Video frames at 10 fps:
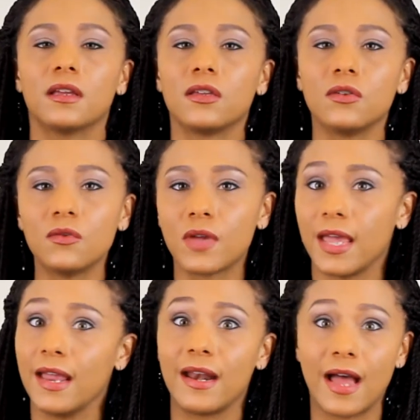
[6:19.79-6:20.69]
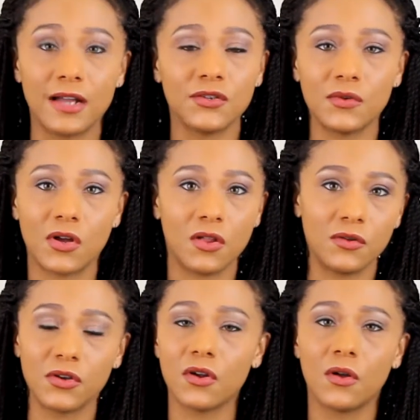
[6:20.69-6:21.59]
You cannot do it all
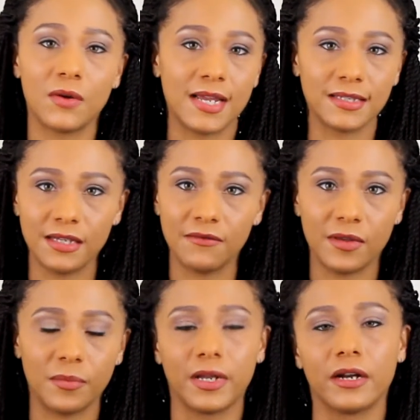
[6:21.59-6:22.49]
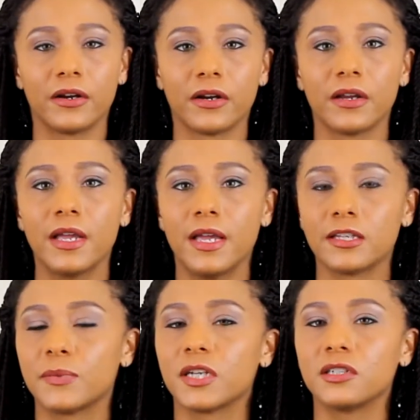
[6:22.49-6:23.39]
on your own as an event planner,
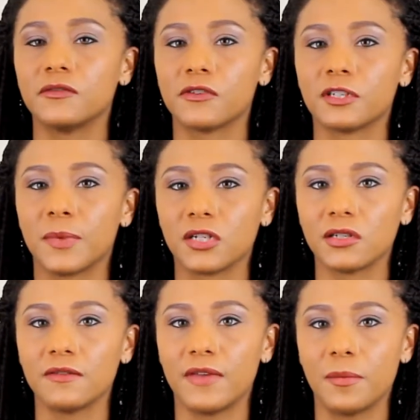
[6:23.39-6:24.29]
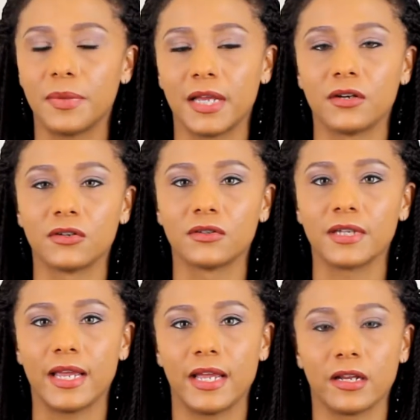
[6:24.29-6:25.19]
especially for special event planners
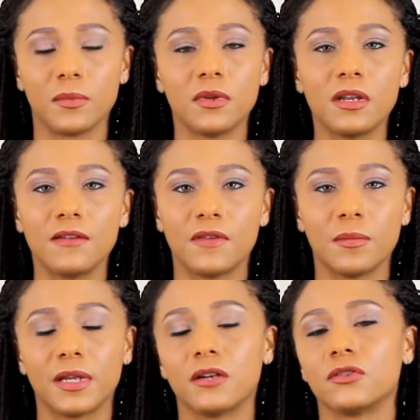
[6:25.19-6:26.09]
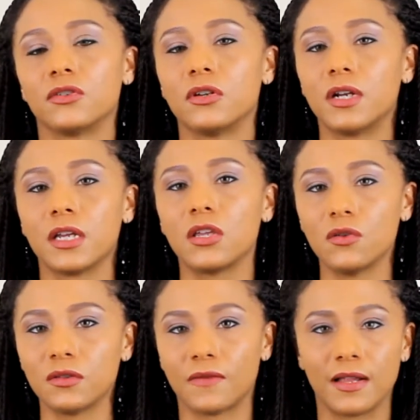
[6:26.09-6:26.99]
and community event planners. You're going to
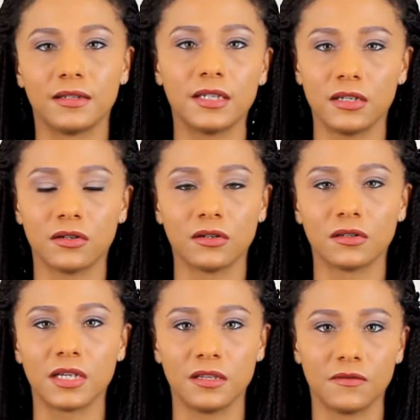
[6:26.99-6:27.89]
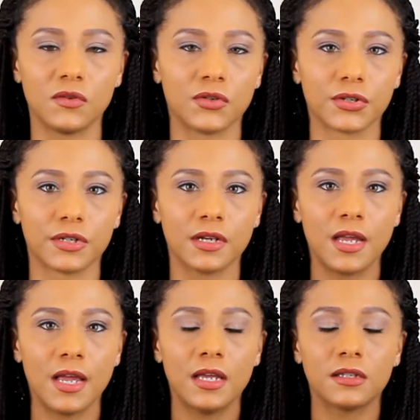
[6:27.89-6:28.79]
use volunteers in the future.
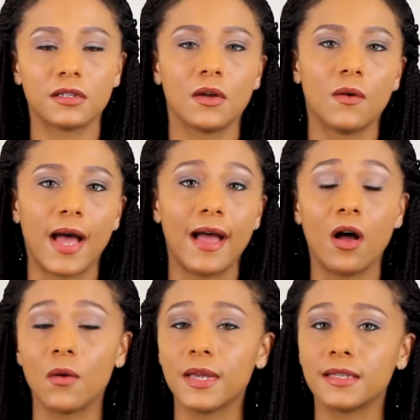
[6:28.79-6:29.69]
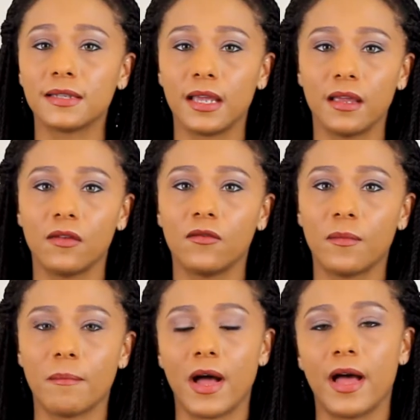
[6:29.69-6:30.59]
So I always give
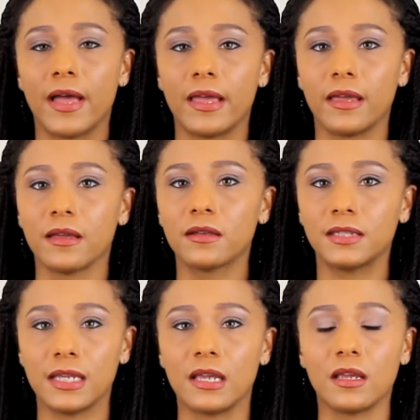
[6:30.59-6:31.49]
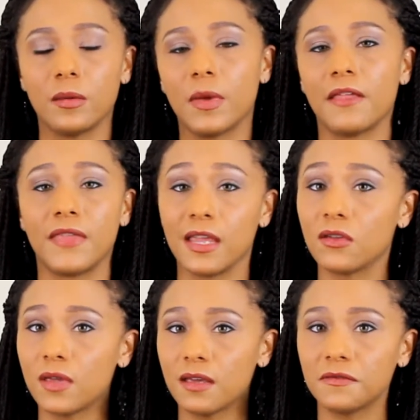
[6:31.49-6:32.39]
my team a thank
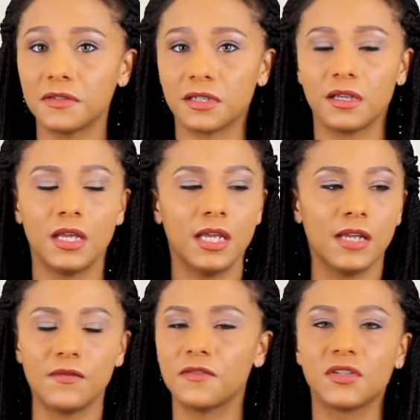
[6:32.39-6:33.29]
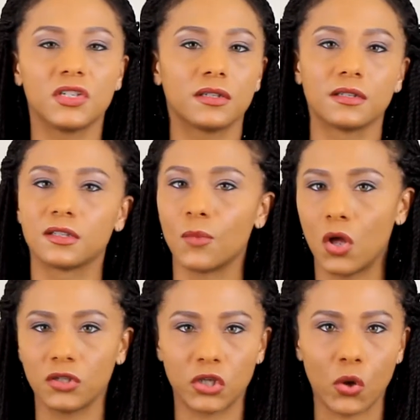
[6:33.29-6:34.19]
you gift, even if it's just a
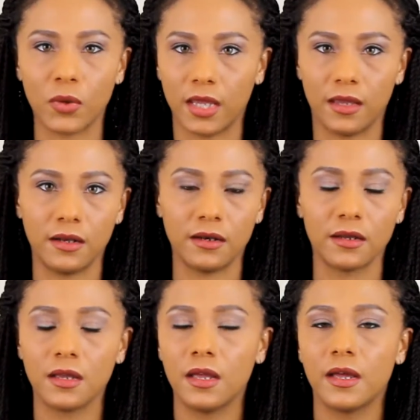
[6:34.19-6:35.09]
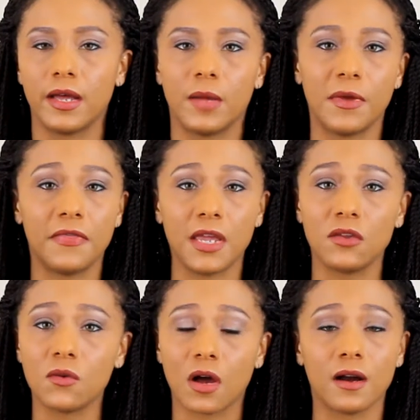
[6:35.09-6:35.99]
small token, a thank
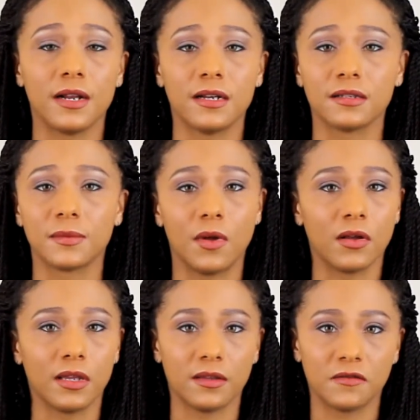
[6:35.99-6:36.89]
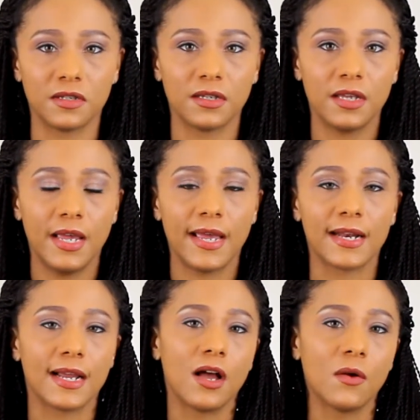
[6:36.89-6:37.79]
you card and a small gift. And
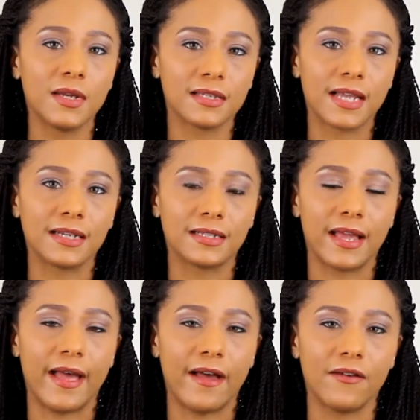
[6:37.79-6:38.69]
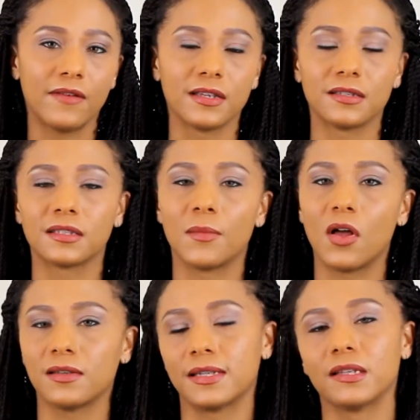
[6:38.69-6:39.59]
I always like to have a
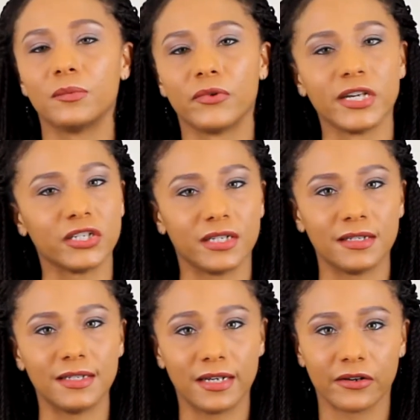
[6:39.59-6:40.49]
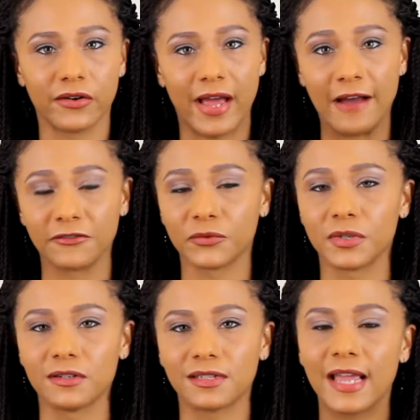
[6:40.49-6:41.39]
small celebration dinner
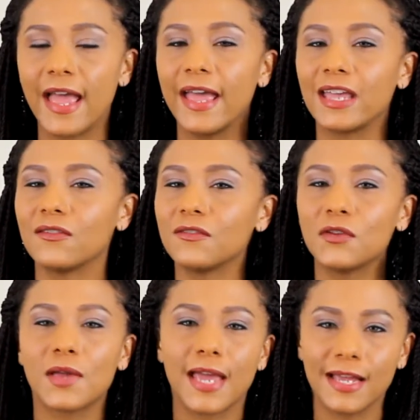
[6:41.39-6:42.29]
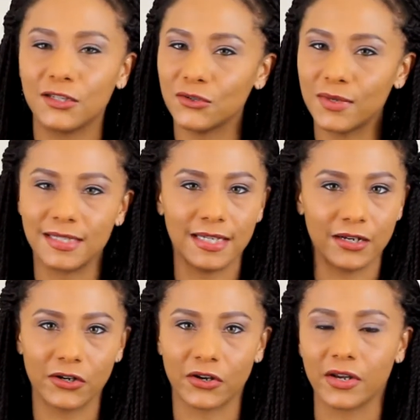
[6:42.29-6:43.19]
afterwards. Even if you can't do a
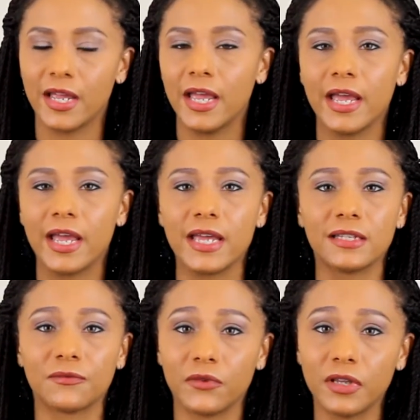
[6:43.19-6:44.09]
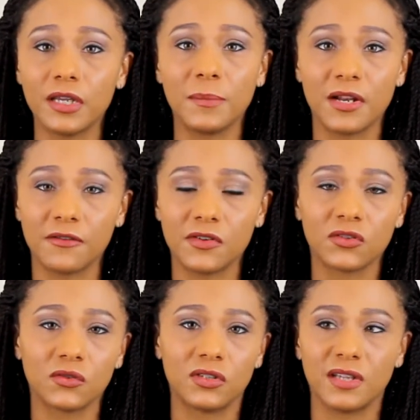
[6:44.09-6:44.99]
dinner, it's really
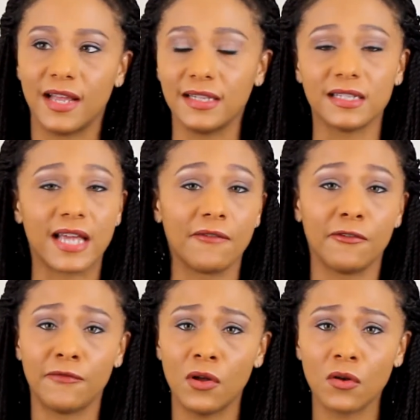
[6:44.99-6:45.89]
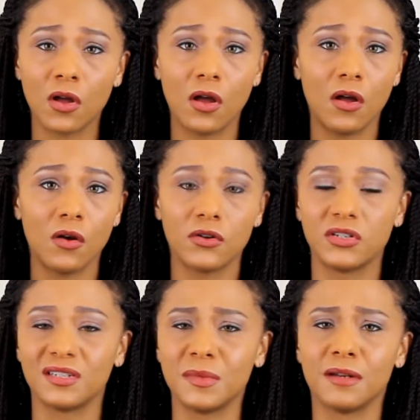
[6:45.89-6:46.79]
beneficial to at least have a phone call or
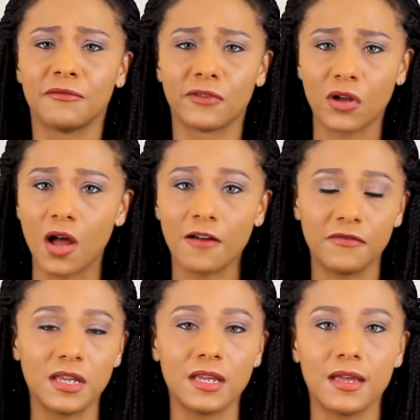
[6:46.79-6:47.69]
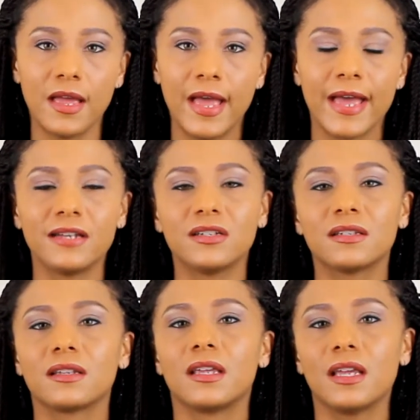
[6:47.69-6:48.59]
just meet up for coffee and
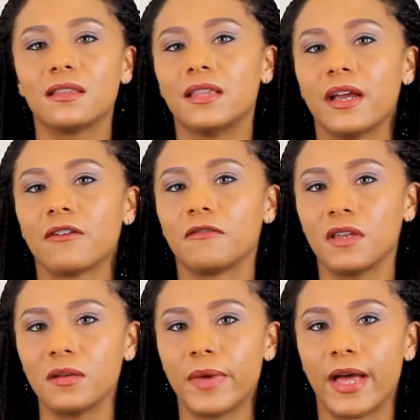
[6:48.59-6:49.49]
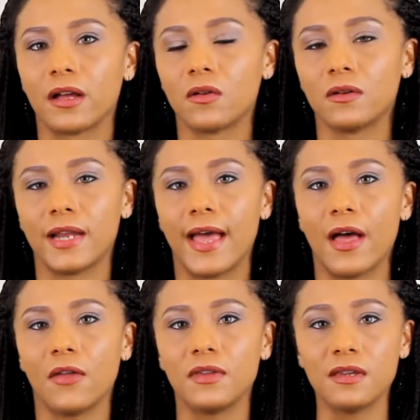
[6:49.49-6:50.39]
just get their feedback on
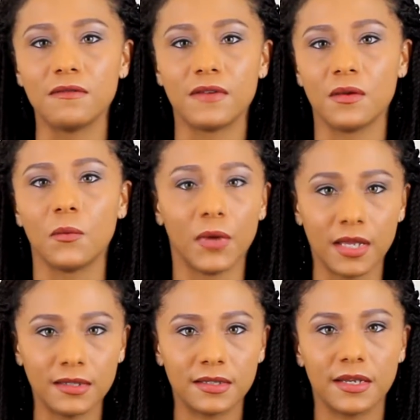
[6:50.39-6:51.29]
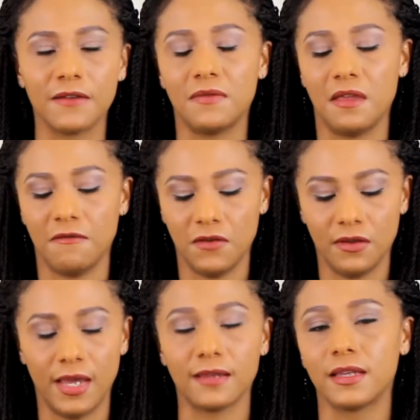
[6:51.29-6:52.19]
how the event went. If they feel
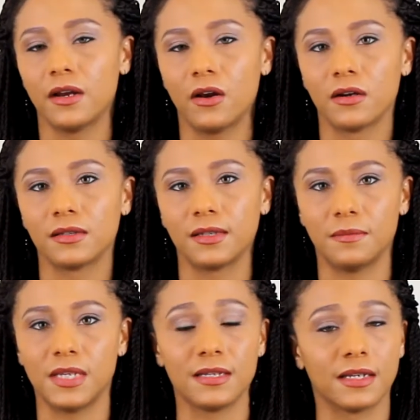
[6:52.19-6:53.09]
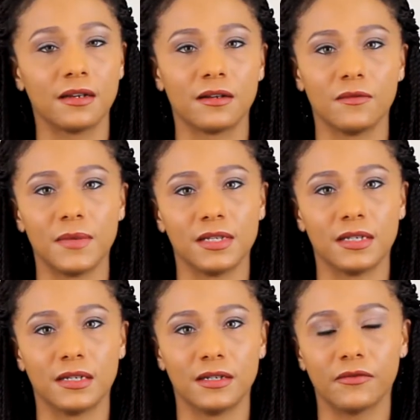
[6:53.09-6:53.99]
like there are some things that could have been
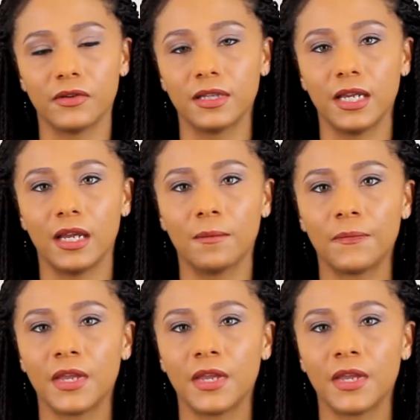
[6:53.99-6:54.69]
done differently.